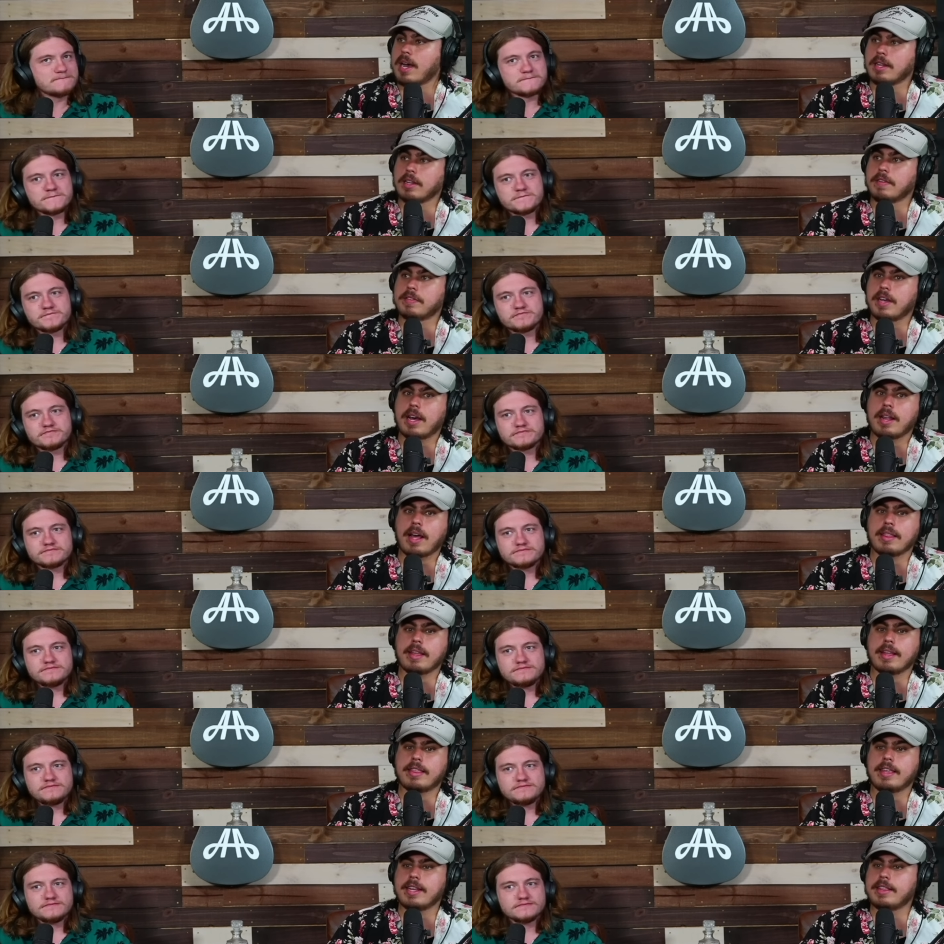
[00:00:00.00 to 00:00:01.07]
Speaker 1: I love that. I, I
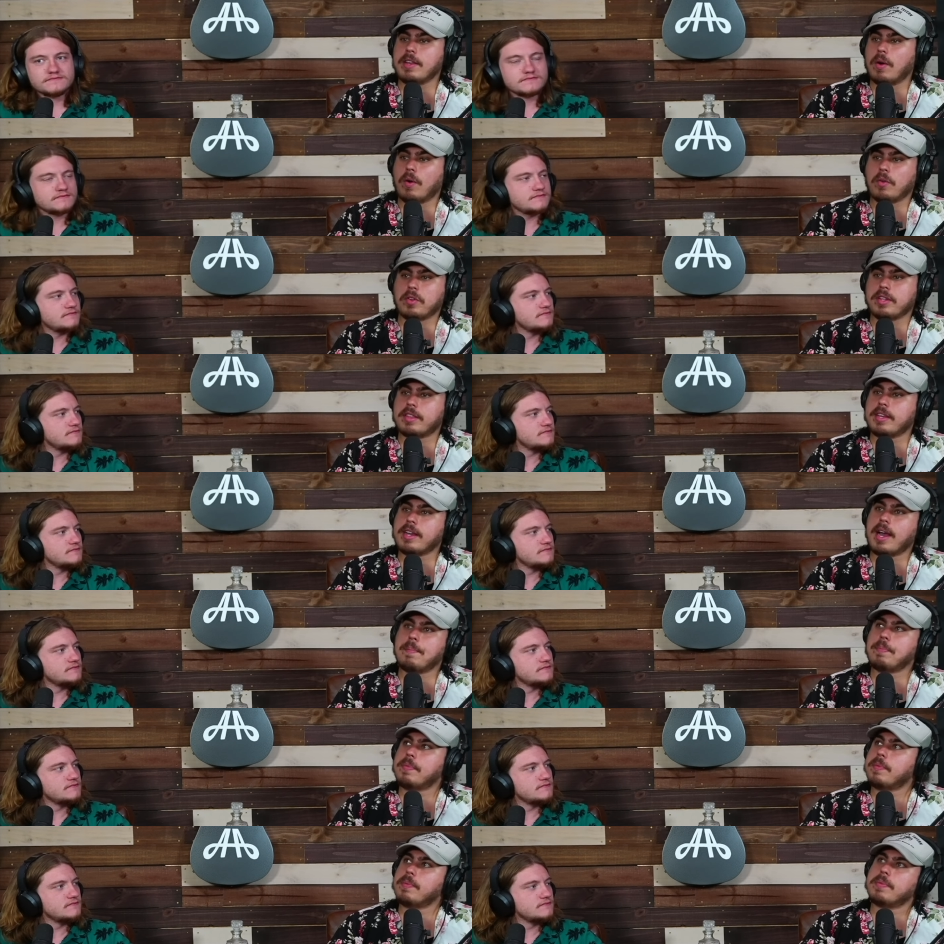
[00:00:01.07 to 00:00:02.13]
think the only thing
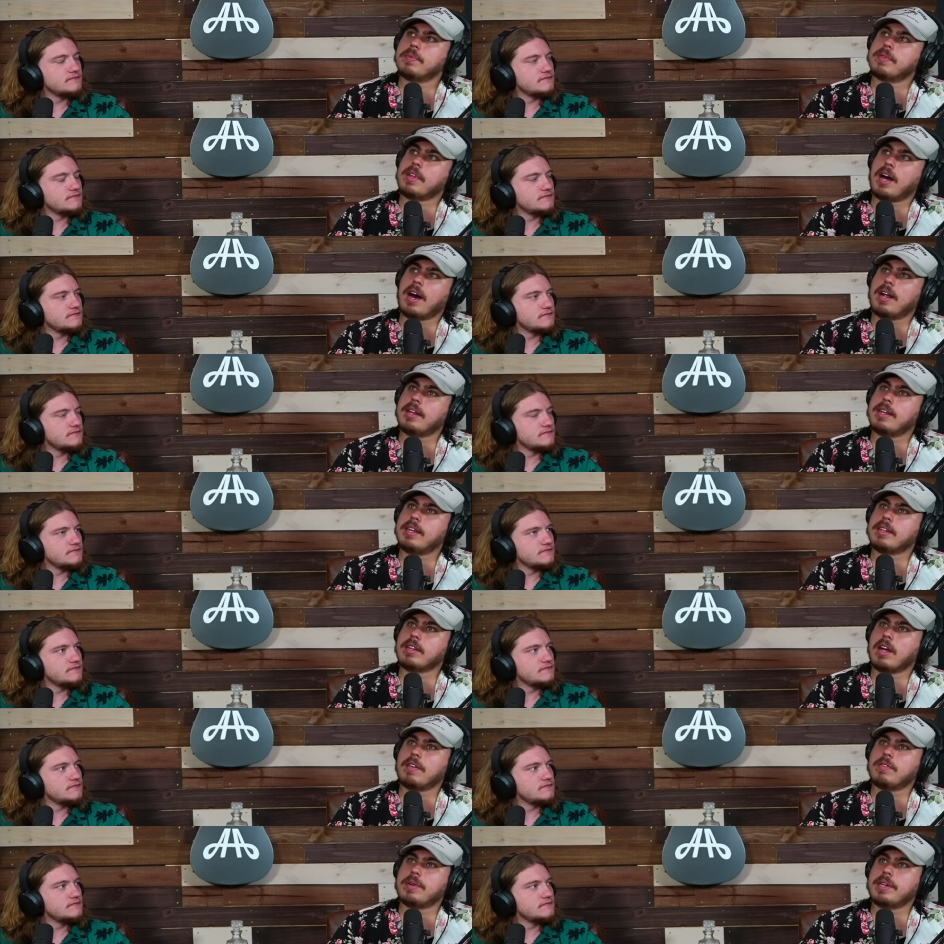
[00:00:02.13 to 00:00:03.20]
I'm not in
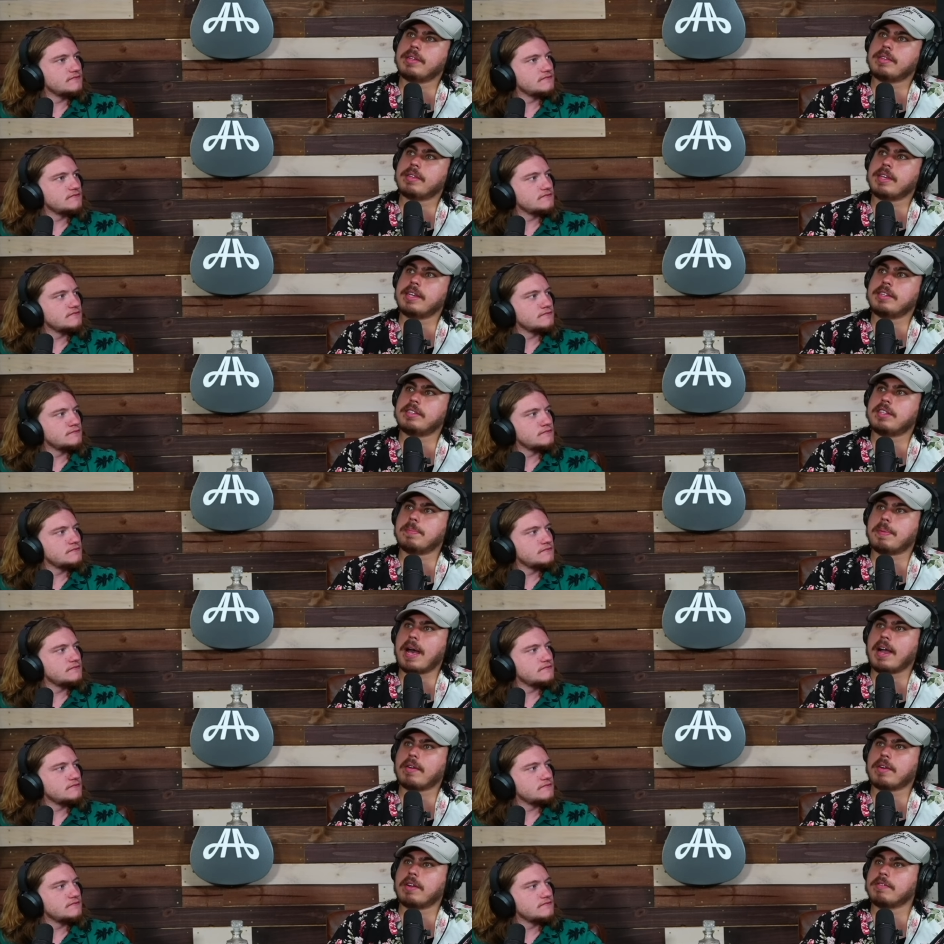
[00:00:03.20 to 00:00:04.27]
love with is the
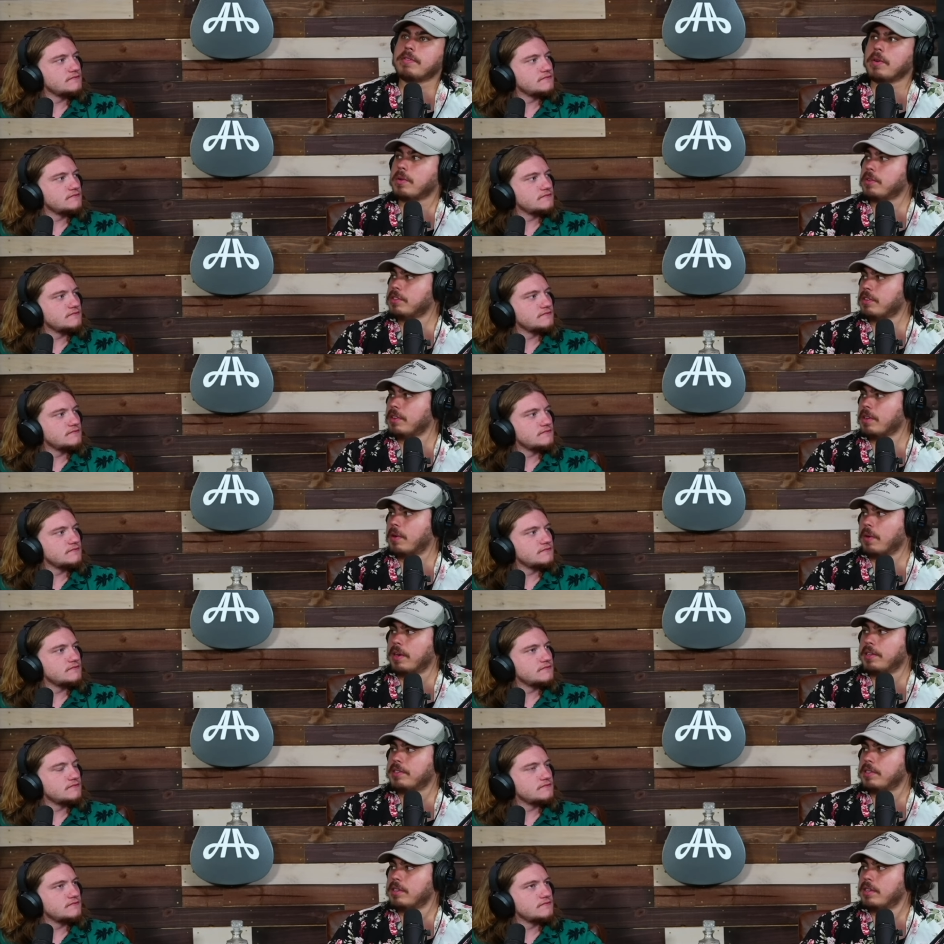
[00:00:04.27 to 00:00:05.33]
background vocals during the
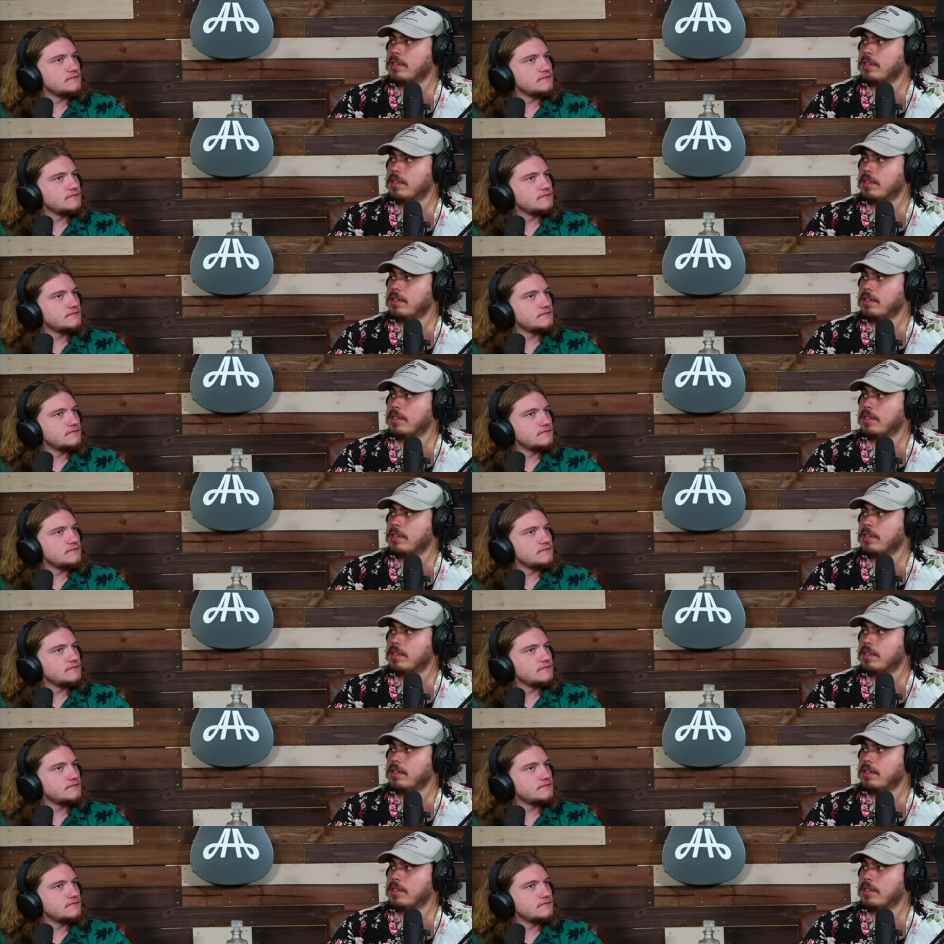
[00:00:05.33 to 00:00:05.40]
chorus.